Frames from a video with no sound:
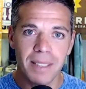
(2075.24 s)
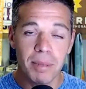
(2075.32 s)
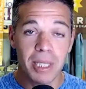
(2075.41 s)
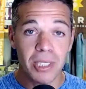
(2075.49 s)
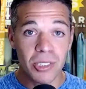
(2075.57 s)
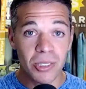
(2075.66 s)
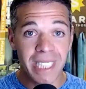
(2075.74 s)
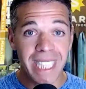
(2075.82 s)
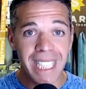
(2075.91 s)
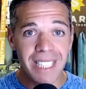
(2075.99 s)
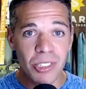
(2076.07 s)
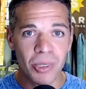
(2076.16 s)
because your
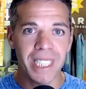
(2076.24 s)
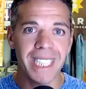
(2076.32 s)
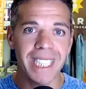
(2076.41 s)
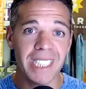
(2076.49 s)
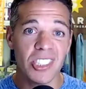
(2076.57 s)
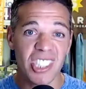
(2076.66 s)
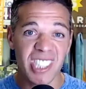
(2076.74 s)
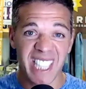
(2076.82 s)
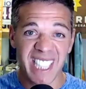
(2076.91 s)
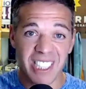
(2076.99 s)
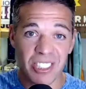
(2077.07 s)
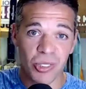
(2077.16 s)
knee joint is just a
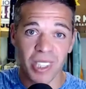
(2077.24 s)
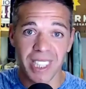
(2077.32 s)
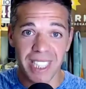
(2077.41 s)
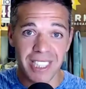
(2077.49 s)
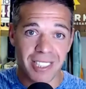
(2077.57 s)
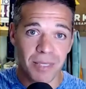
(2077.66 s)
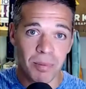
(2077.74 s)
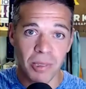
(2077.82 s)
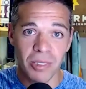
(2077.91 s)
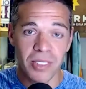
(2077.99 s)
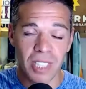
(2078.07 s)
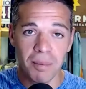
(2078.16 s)
hinge joint. It just
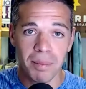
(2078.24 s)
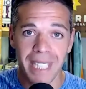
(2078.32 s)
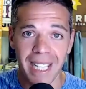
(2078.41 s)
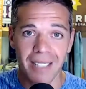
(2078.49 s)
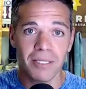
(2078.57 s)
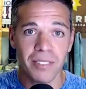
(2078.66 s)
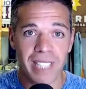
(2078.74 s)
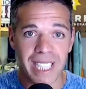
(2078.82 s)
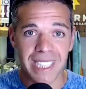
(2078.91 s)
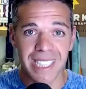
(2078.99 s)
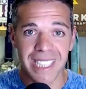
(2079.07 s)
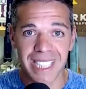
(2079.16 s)
moves up and down,
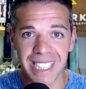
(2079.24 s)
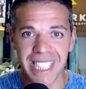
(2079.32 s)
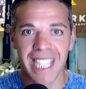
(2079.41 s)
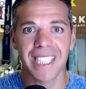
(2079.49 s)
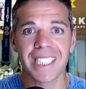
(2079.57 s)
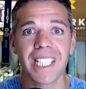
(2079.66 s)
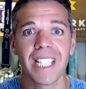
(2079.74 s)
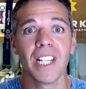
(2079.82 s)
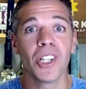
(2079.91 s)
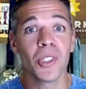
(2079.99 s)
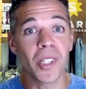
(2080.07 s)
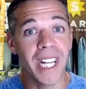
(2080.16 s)
flexes and extends.
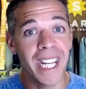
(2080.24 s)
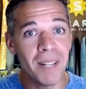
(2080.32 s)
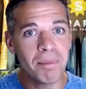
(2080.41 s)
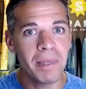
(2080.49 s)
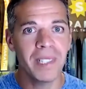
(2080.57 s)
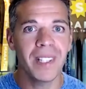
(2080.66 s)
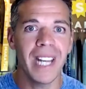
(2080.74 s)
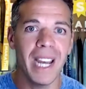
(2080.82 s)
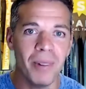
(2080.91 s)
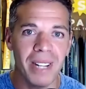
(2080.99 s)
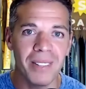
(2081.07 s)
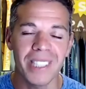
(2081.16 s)
Your hip,
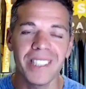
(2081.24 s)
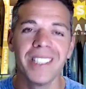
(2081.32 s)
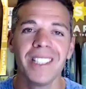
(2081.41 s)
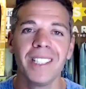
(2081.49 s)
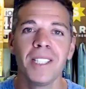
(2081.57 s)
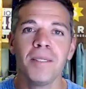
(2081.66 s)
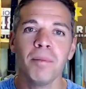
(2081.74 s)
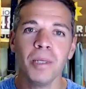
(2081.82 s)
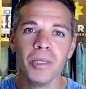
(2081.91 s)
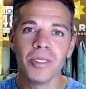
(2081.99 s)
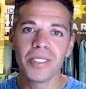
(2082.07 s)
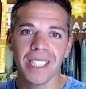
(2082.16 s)
however,
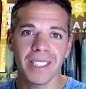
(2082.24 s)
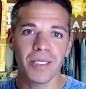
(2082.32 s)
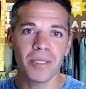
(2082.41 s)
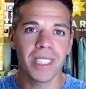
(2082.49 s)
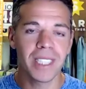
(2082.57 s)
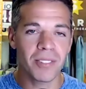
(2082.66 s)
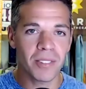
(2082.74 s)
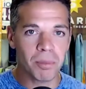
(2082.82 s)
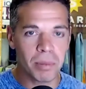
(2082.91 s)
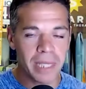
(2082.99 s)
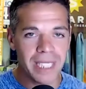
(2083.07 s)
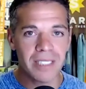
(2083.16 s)
moves in 3
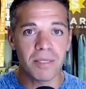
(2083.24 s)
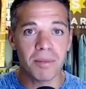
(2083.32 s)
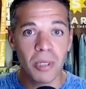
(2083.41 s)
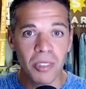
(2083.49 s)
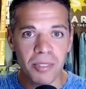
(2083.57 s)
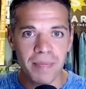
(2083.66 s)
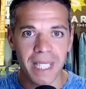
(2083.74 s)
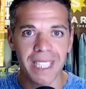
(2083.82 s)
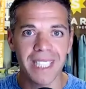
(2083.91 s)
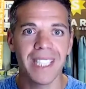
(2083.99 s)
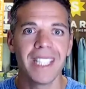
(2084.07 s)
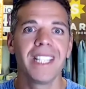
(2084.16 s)
different planes of
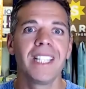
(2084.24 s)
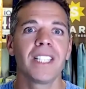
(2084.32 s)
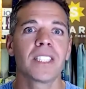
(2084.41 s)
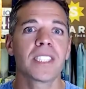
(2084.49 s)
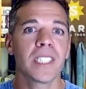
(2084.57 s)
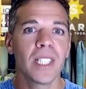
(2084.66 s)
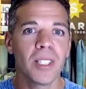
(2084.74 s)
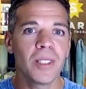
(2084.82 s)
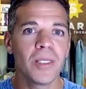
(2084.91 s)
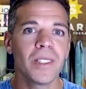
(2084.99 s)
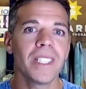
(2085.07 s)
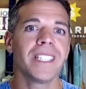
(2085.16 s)
movement.
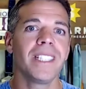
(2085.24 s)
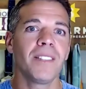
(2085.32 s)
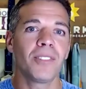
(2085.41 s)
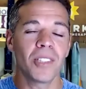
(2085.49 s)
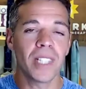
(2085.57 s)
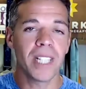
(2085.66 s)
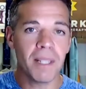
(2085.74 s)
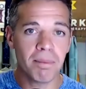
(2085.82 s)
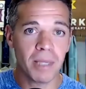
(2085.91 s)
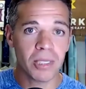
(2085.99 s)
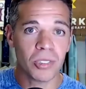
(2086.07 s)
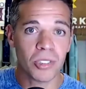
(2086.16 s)
So if your hip
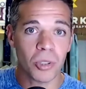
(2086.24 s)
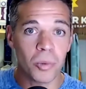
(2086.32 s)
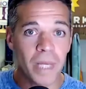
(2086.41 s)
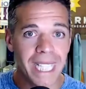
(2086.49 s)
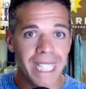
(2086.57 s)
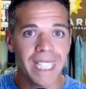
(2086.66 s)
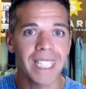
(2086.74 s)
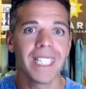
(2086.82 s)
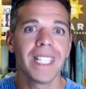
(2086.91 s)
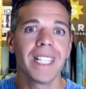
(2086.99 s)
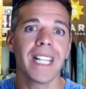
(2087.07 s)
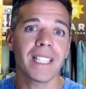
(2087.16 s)
muscles are weak,
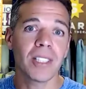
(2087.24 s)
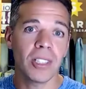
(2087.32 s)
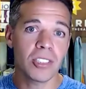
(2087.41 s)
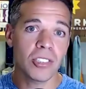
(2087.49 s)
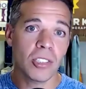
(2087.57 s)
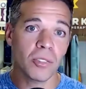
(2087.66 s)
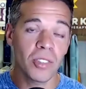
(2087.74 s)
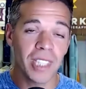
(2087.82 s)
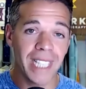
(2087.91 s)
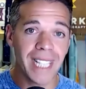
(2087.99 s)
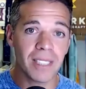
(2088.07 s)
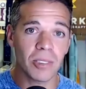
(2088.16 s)
that causes your foot
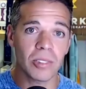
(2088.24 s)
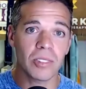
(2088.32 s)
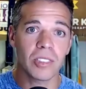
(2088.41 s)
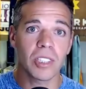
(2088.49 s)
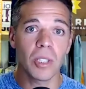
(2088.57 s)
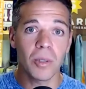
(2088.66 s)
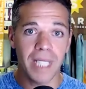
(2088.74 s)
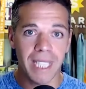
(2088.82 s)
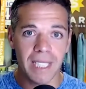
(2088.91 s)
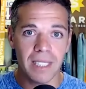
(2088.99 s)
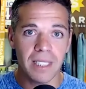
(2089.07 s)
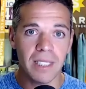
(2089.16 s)
and ankle to go
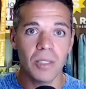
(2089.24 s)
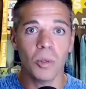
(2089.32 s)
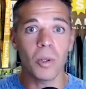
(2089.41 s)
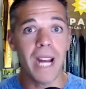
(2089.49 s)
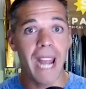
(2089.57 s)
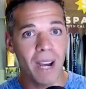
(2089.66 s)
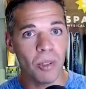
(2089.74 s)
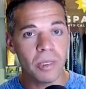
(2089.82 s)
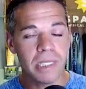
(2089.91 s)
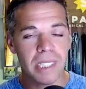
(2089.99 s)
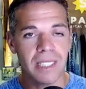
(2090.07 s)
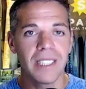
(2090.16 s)
in or
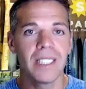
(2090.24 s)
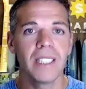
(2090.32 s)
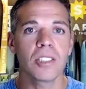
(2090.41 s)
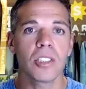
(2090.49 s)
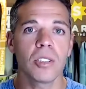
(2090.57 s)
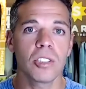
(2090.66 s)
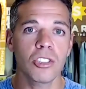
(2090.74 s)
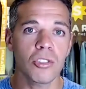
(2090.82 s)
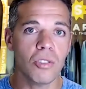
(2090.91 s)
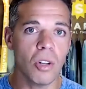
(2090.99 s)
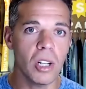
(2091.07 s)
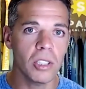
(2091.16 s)
out. So the
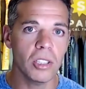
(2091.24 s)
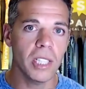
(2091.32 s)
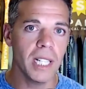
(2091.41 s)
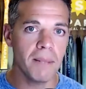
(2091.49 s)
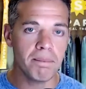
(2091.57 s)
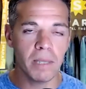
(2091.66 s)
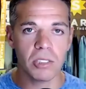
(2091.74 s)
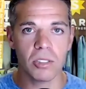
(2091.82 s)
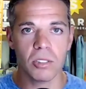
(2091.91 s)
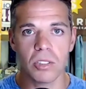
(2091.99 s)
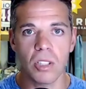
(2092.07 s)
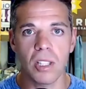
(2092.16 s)
stronger your hip
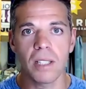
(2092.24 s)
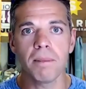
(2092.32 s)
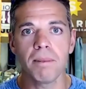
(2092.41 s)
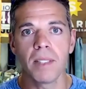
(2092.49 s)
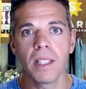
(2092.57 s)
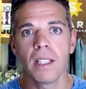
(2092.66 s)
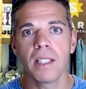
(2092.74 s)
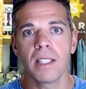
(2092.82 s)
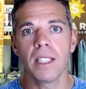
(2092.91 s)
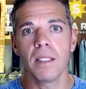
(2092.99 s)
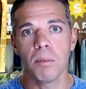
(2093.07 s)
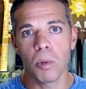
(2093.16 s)
muscles are,
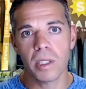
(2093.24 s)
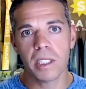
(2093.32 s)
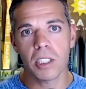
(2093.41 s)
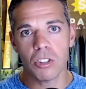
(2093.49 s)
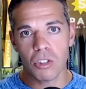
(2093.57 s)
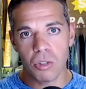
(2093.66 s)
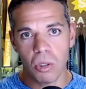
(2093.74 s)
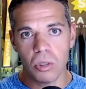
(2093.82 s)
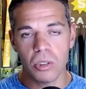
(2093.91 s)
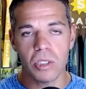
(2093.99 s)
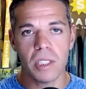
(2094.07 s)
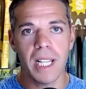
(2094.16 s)
then the more
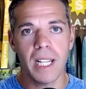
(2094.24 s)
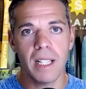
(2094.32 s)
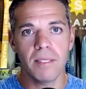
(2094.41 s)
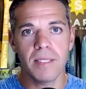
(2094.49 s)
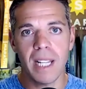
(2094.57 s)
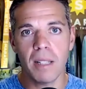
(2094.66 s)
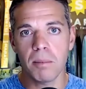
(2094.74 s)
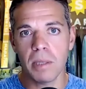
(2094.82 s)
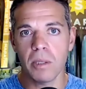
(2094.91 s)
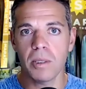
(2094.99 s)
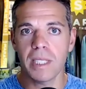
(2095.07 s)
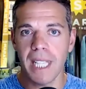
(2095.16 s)
control you're going to have down
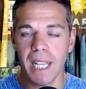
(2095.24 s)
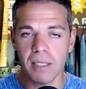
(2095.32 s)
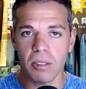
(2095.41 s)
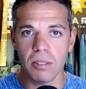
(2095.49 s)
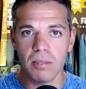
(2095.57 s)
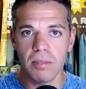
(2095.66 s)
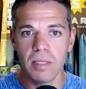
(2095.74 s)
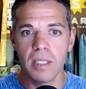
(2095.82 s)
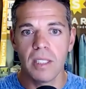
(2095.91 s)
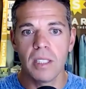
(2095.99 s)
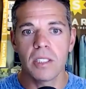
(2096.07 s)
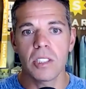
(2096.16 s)
below at the ankle.
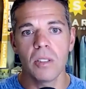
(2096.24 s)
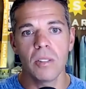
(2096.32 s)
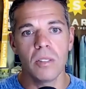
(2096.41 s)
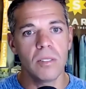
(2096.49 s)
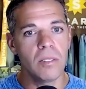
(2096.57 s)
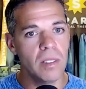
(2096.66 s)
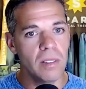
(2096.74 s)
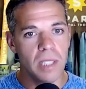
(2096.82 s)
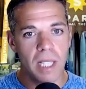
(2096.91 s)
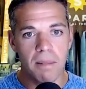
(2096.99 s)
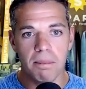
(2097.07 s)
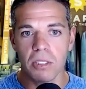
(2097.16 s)
So
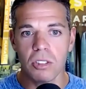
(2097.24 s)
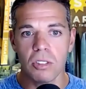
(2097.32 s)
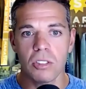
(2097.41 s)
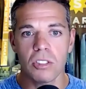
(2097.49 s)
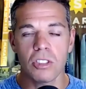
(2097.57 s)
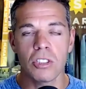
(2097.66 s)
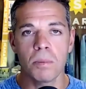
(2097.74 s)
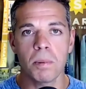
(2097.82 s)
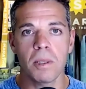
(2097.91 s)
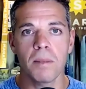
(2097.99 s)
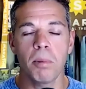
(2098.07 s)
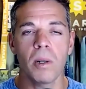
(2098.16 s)
hip muscles are
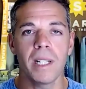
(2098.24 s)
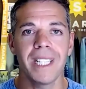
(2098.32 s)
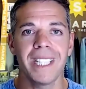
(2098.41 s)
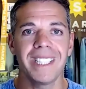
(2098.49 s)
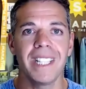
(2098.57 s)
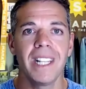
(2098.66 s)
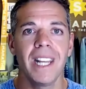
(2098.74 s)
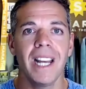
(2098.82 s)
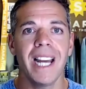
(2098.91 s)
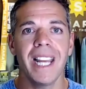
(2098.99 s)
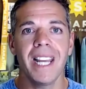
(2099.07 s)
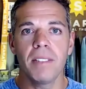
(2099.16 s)
super important.
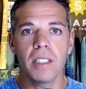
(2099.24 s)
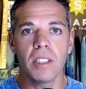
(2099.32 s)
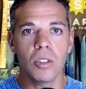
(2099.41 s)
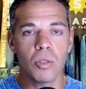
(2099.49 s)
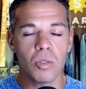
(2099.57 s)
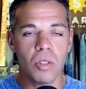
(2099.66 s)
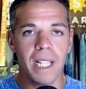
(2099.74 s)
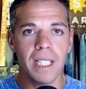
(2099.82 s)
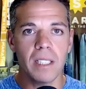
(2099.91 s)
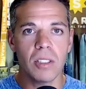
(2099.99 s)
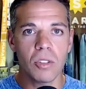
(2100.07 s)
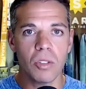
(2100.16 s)
I have a great